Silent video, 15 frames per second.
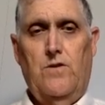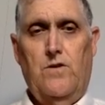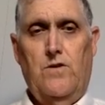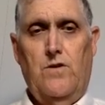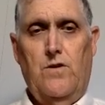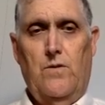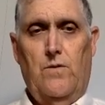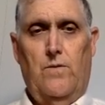
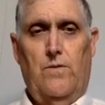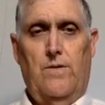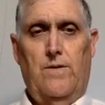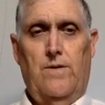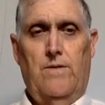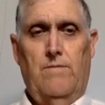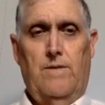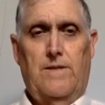2.
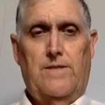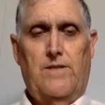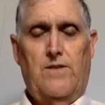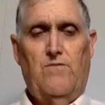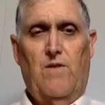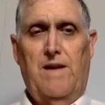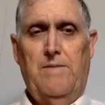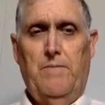Well,
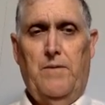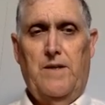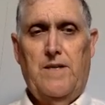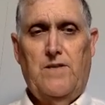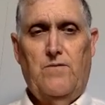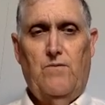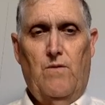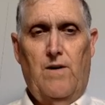does 1
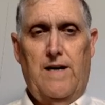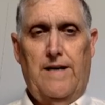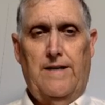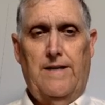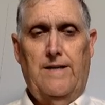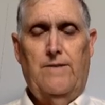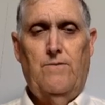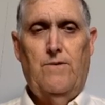plus
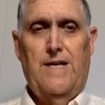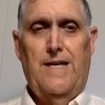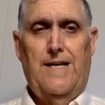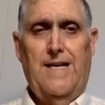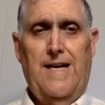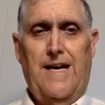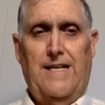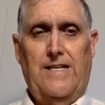1, what do you
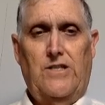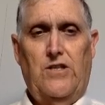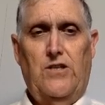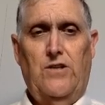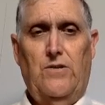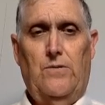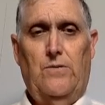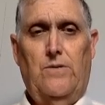get?
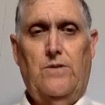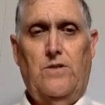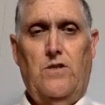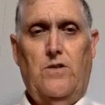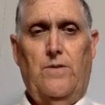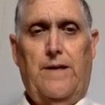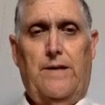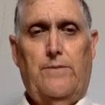2.
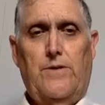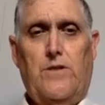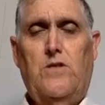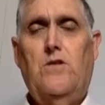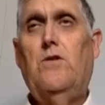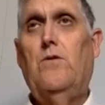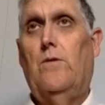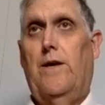2 equals
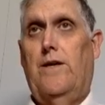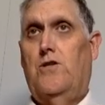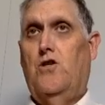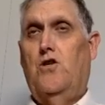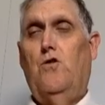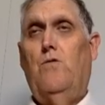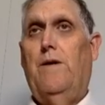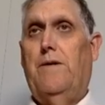2. Is
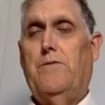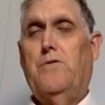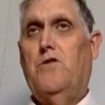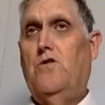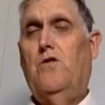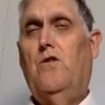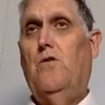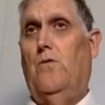2 equals
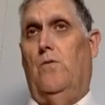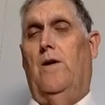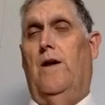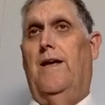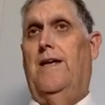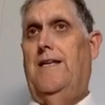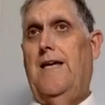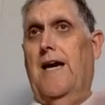2?
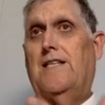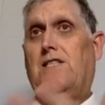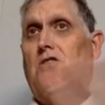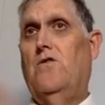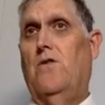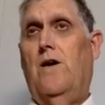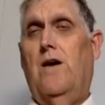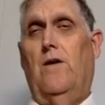Yes
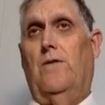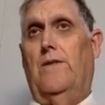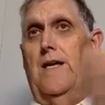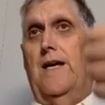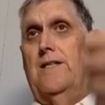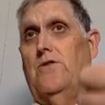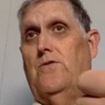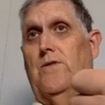or no?
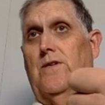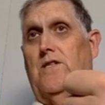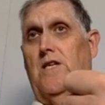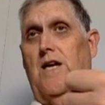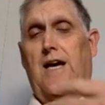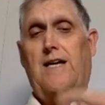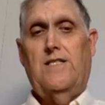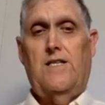The answer is
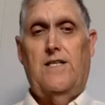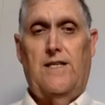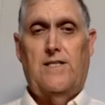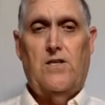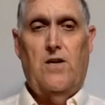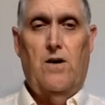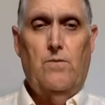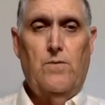yes.
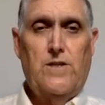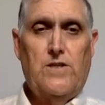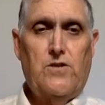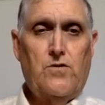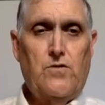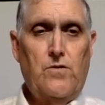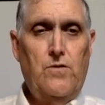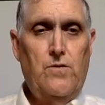It's always
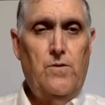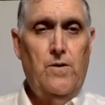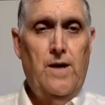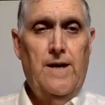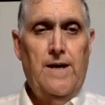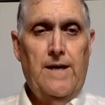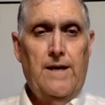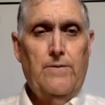true.
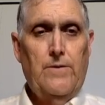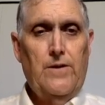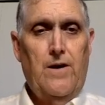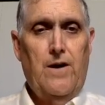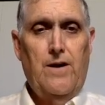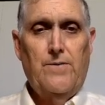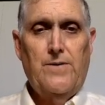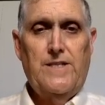It will
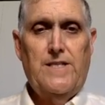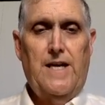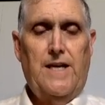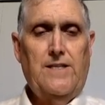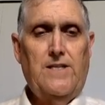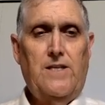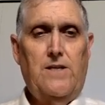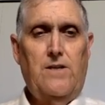always
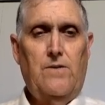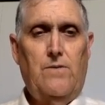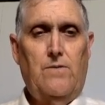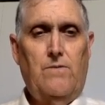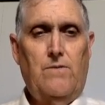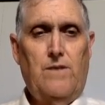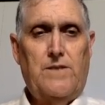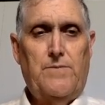execute
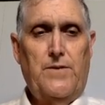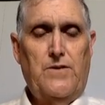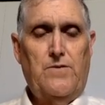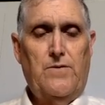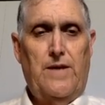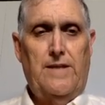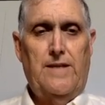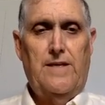what's
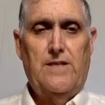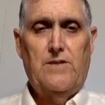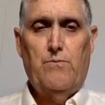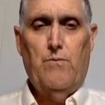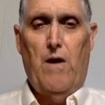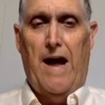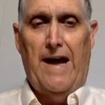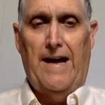between these
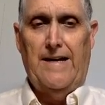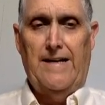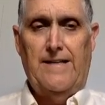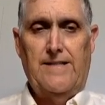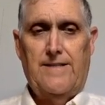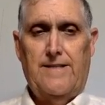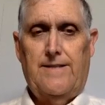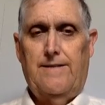
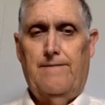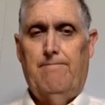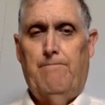brackets.